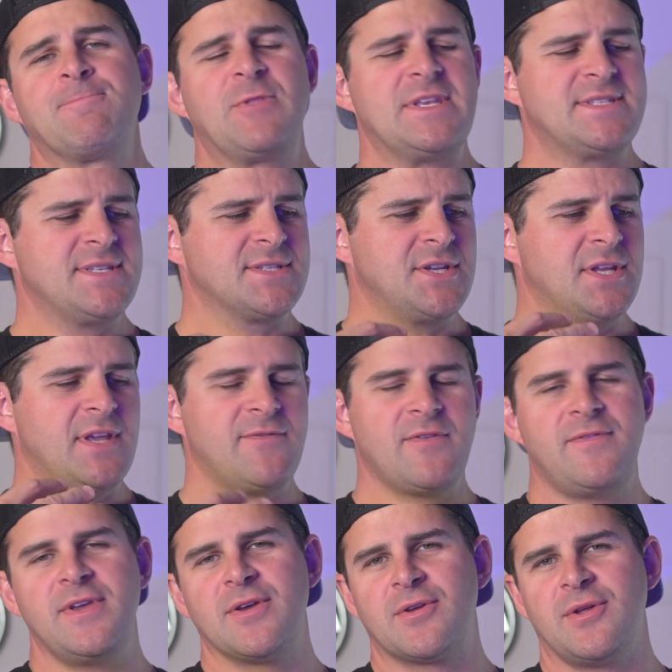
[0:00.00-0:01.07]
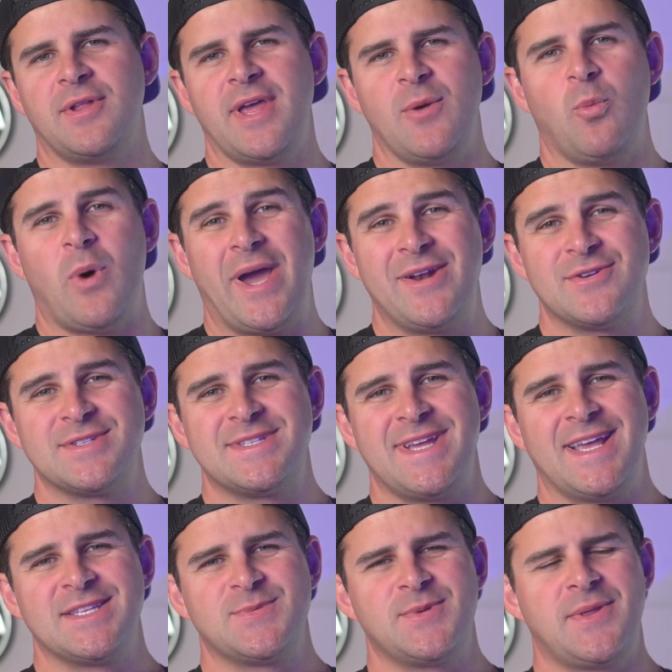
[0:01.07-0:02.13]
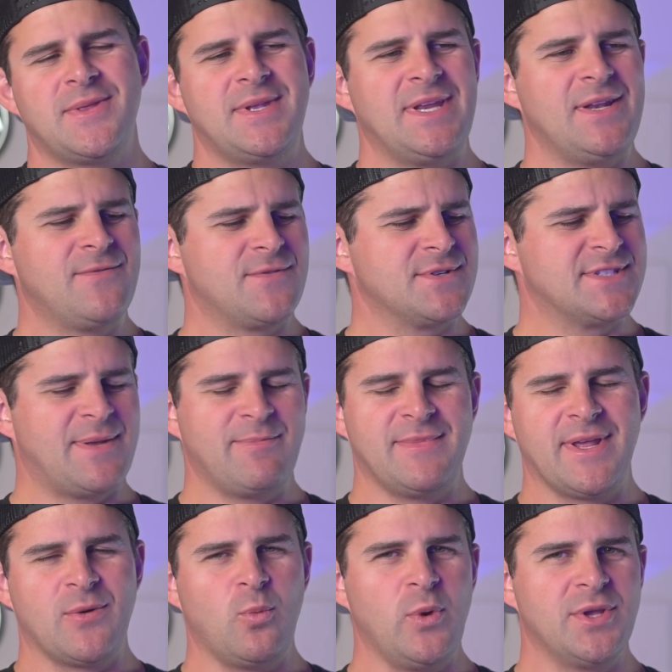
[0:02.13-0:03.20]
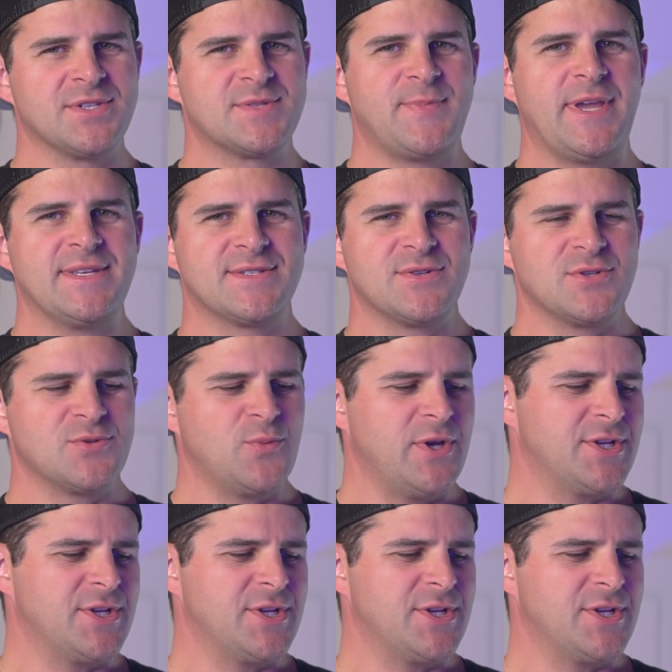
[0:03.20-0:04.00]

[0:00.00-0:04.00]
This is going to give your vehicle a wider stance without the need for something like wheel spacers,